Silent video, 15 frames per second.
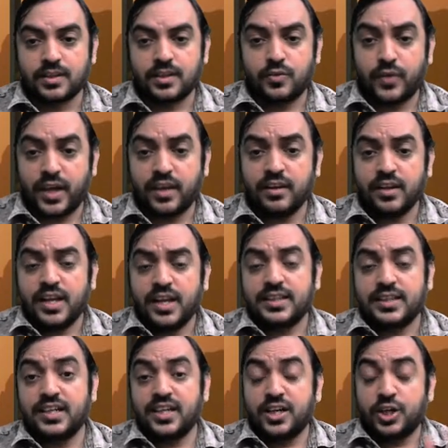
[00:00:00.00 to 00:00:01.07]
where
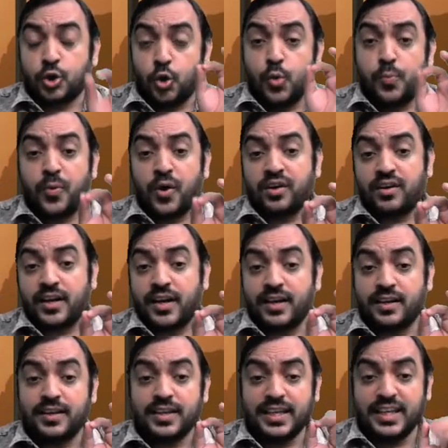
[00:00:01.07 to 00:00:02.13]
the coupon
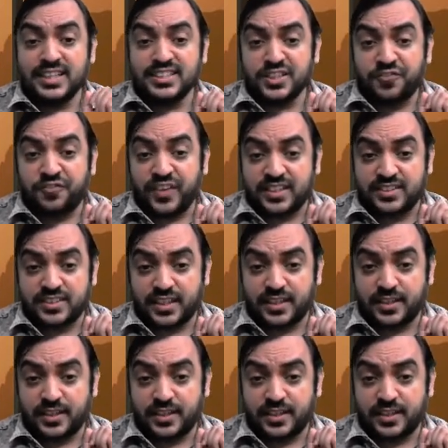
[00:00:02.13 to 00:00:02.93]
rate is a fixed